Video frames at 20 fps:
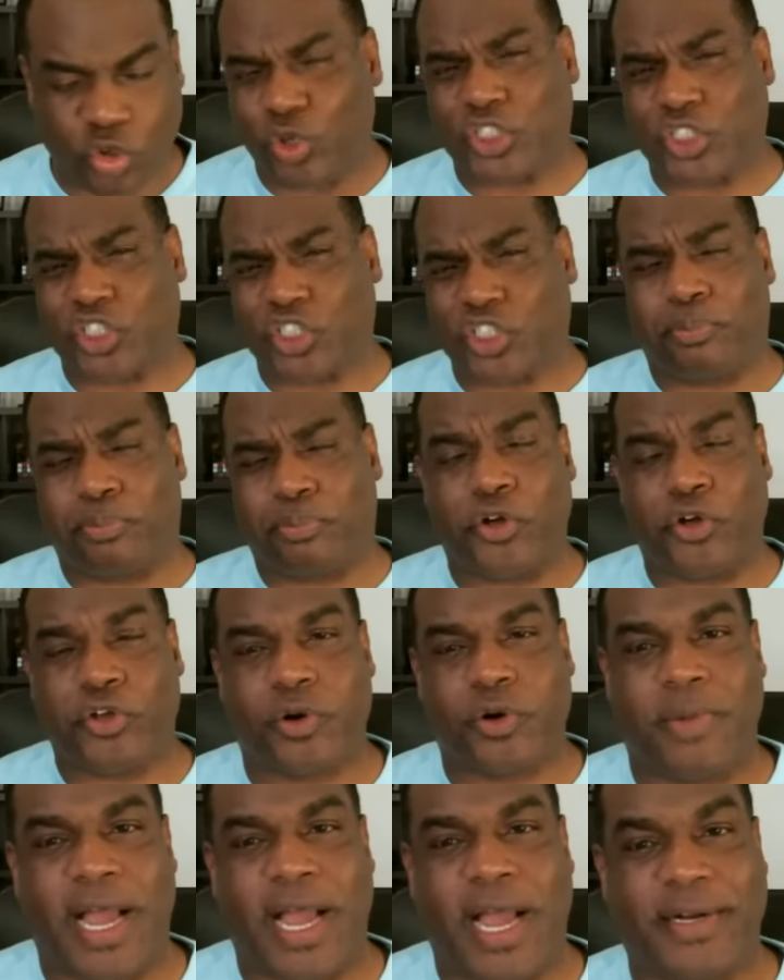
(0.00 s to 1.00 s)
what's going to blow
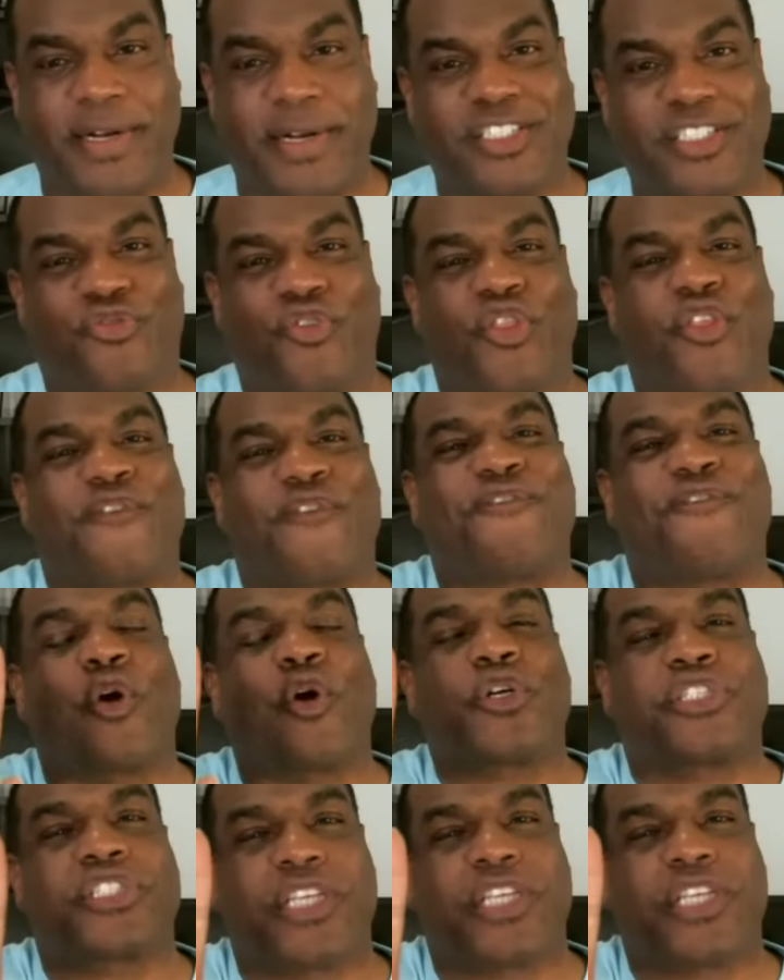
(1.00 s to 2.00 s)
your mind is for the
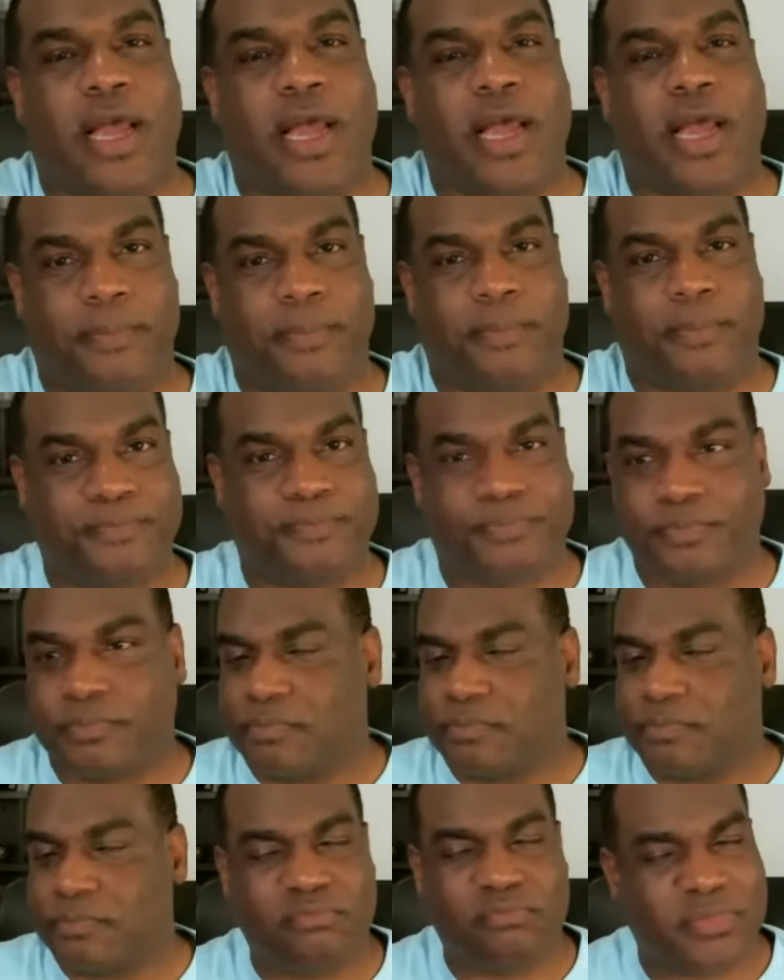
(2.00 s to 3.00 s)
first time,
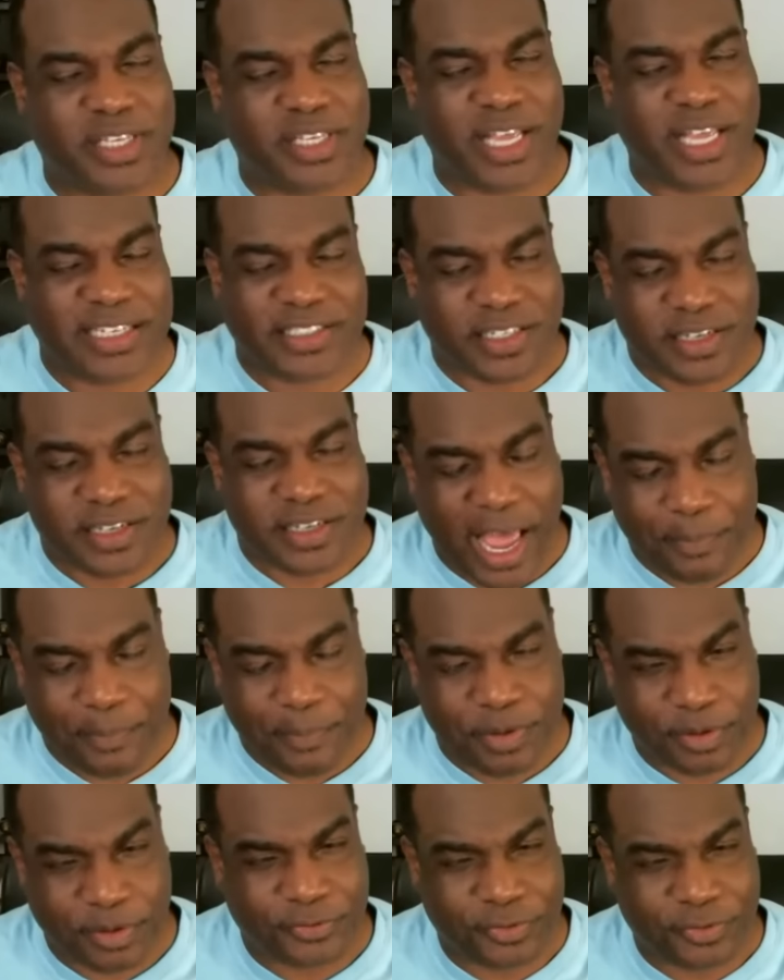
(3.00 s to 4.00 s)
it hasn't
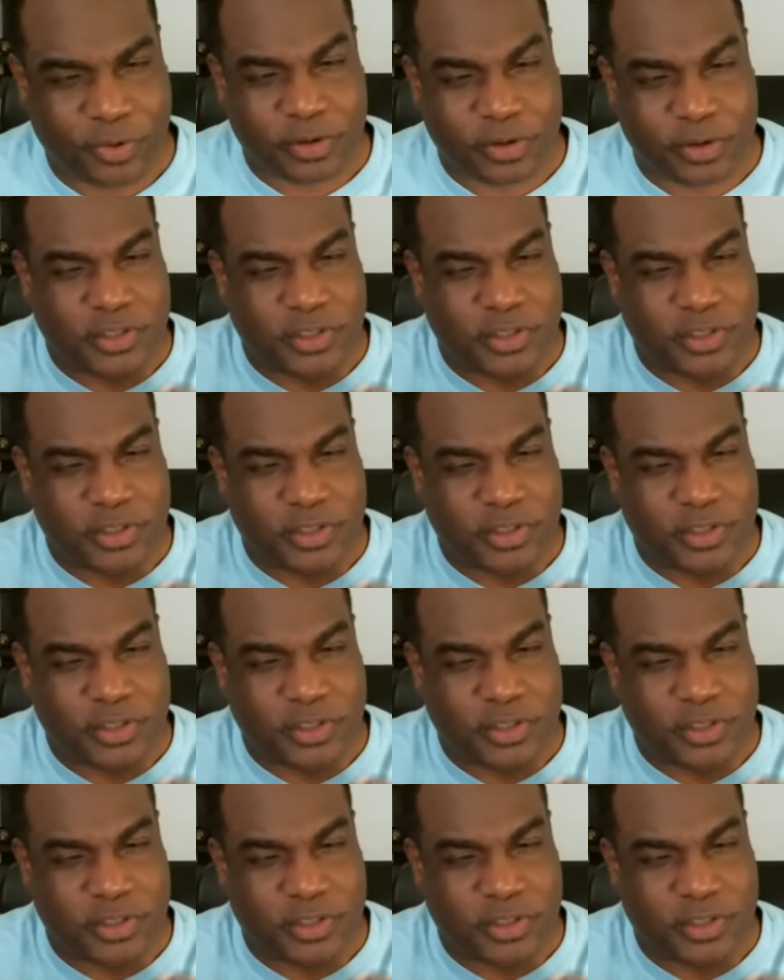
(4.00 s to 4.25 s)
happened before,